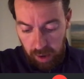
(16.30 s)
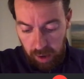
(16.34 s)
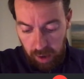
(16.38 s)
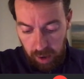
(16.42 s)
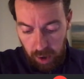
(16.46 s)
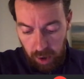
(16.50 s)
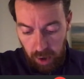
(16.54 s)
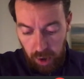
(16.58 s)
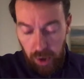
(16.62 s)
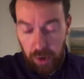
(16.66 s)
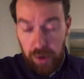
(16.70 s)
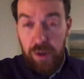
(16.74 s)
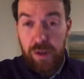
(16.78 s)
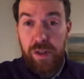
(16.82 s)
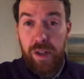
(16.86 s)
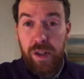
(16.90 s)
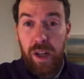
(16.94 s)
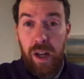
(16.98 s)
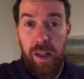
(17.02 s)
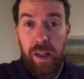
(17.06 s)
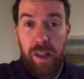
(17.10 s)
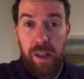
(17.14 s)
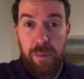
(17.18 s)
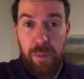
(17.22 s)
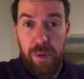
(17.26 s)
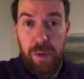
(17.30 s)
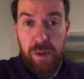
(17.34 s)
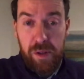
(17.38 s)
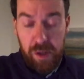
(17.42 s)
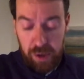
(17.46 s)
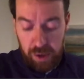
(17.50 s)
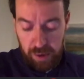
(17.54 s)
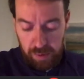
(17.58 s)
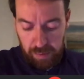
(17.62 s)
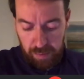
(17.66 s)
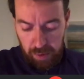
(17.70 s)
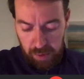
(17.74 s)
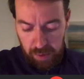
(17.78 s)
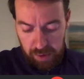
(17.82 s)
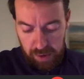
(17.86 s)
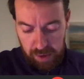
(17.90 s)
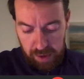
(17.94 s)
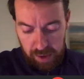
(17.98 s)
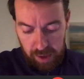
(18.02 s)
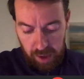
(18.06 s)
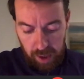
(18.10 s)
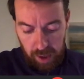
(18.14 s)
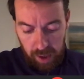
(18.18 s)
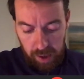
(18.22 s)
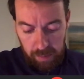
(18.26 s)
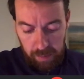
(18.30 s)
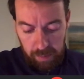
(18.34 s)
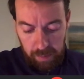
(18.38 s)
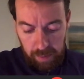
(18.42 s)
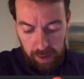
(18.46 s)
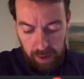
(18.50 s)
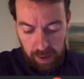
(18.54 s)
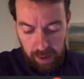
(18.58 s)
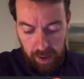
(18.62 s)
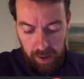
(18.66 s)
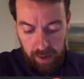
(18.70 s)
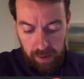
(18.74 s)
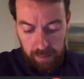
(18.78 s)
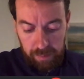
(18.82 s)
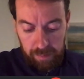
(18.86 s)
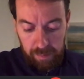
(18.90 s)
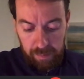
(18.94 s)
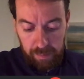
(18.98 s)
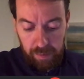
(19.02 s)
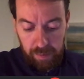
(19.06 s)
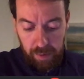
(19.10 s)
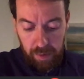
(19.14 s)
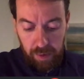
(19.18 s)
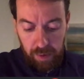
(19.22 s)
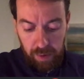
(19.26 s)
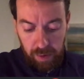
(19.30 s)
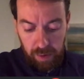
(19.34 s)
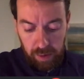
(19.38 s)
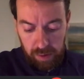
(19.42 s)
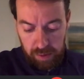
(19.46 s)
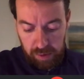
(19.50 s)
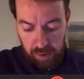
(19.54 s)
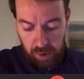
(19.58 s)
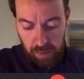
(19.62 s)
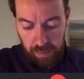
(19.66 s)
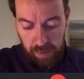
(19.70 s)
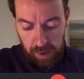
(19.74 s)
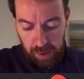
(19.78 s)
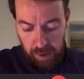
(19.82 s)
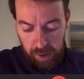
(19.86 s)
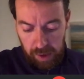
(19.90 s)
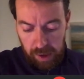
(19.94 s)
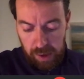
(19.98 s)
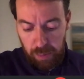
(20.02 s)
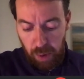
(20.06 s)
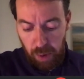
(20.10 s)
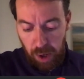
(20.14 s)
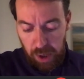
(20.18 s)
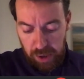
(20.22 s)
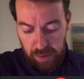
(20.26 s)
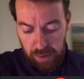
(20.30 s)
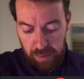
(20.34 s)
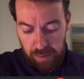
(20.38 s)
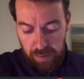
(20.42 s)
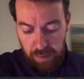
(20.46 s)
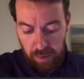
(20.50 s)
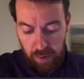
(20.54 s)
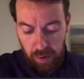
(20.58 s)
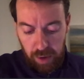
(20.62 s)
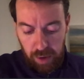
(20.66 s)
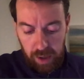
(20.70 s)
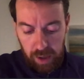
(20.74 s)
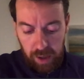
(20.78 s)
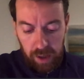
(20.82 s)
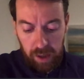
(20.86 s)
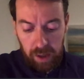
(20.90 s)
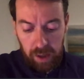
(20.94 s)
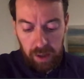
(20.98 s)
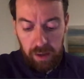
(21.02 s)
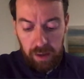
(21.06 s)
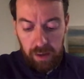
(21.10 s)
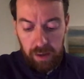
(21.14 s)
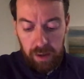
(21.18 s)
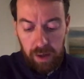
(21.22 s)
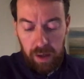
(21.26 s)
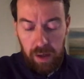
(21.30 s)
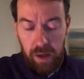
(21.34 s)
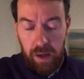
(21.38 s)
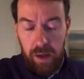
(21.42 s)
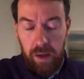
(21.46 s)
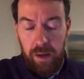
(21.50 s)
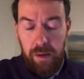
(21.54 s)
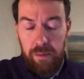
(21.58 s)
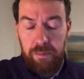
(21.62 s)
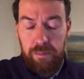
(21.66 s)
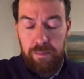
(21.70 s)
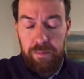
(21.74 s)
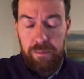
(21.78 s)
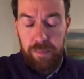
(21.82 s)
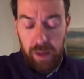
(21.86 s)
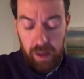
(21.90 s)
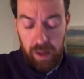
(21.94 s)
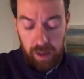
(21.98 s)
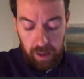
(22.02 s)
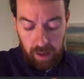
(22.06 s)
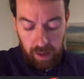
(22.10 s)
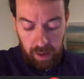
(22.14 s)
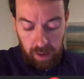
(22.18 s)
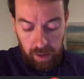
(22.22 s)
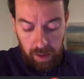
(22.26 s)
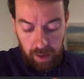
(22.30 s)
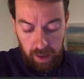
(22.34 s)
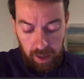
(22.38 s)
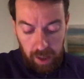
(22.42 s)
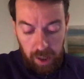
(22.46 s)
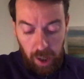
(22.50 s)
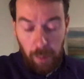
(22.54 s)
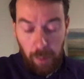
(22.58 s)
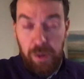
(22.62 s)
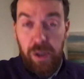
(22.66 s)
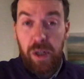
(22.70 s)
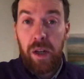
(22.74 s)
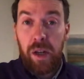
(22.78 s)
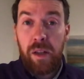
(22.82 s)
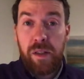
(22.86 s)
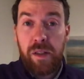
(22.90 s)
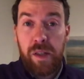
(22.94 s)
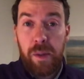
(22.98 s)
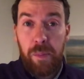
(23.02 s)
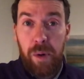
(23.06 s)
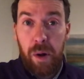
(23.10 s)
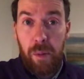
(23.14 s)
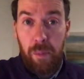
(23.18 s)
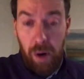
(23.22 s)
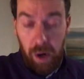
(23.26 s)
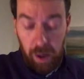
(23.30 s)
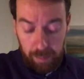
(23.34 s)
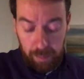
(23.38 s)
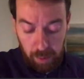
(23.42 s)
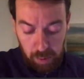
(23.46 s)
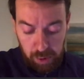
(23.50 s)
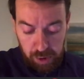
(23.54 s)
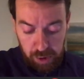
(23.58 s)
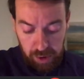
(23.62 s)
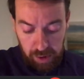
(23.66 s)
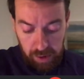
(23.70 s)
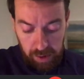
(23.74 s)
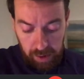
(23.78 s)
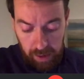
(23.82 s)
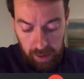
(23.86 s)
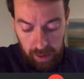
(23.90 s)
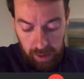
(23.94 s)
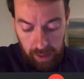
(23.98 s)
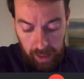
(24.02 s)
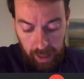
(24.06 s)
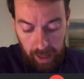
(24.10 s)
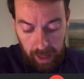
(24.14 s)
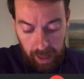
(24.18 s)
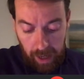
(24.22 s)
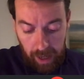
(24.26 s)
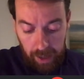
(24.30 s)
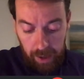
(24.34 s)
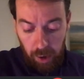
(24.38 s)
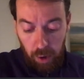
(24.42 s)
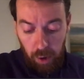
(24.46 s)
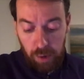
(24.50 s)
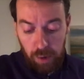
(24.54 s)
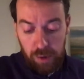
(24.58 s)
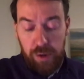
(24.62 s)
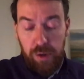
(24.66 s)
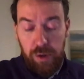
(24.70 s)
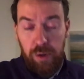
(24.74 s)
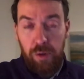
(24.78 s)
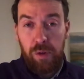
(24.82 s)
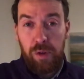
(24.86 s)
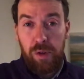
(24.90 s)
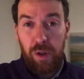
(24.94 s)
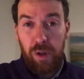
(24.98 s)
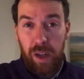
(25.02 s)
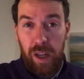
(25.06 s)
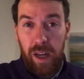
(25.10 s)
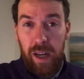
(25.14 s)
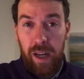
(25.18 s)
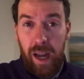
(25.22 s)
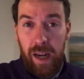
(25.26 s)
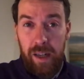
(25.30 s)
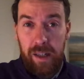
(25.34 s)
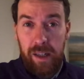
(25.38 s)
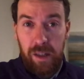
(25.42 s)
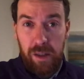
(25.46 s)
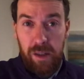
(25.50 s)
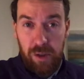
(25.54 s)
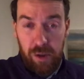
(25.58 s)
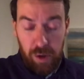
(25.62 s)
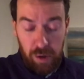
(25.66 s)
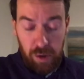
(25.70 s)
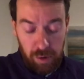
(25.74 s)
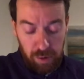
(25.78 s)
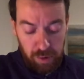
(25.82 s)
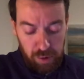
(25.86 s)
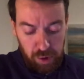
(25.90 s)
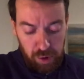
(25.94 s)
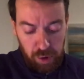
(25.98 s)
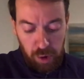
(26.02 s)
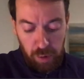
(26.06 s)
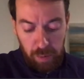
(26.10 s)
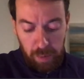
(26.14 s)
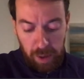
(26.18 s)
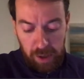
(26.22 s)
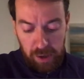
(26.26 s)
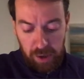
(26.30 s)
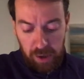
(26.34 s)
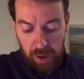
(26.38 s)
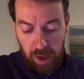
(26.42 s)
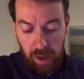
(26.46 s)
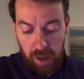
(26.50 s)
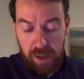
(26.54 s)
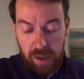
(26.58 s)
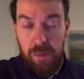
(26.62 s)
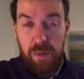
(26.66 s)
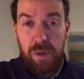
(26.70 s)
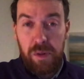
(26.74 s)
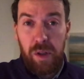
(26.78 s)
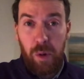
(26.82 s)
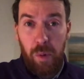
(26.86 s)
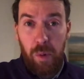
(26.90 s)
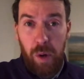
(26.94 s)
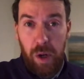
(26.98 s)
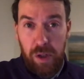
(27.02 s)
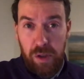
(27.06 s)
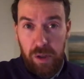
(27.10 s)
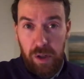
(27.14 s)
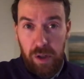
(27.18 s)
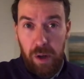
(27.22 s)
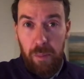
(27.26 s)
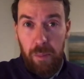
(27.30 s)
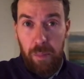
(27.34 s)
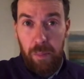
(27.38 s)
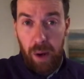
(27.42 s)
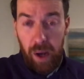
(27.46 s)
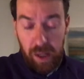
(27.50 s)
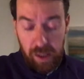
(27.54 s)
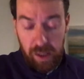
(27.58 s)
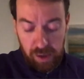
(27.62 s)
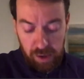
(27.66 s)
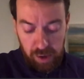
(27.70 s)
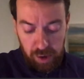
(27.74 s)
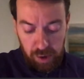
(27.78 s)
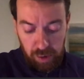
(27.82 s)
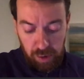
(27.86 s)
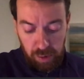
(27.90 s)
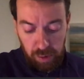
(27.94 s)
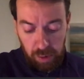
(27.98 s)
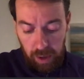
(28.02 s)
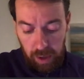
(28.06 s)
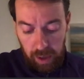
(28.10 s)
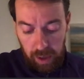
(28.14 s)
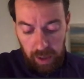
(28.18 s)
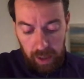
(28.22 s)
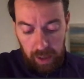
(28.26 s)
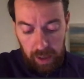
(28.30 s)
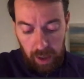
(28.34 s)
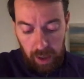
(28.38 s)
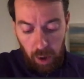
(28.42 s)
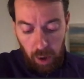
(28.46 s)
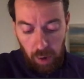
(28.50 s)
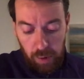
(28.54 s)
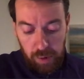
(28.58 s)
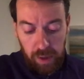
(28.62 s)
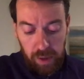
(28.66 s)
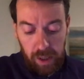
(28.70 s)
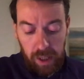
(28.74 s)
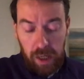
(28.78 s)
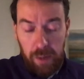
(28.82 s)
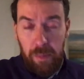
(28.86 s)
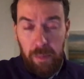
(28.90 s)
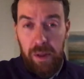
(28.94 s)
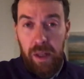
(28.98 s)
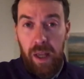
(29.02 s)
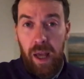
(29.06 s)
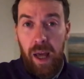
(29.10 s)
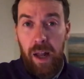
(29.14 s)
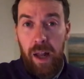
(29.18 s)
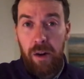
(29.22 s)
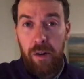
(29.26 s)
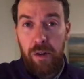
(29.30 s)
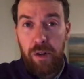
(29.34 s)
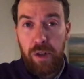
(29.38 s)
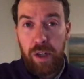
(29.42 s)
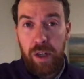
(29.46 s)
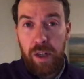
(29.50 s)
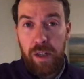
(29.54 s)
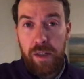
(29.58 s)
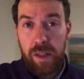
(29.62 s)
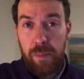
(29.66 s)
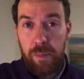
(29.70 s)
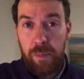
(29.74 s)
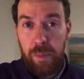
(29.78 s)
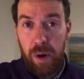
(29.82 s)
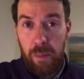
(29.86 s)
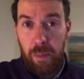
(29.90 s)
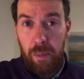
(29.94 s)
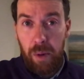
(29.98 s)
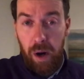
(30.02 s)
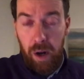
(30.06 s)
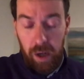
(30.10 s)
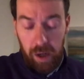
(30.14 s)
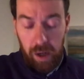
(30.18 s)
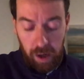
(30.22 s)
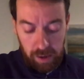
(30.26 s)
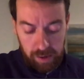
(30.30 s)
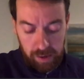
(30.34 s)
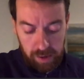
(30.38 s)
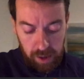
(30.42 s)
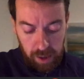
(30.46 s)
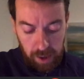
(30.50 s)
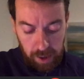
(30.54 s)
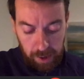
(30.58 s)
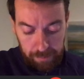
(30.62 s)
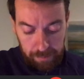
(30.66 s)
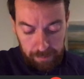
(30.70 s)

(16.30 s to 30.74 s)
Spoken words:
understanding the position versus time for sort of expression for an object in simple harmonic motion, and also sort of connecting sort of there's two major concepts in the question that combines two, also thinking about the energy in a simple harmonic oscillator.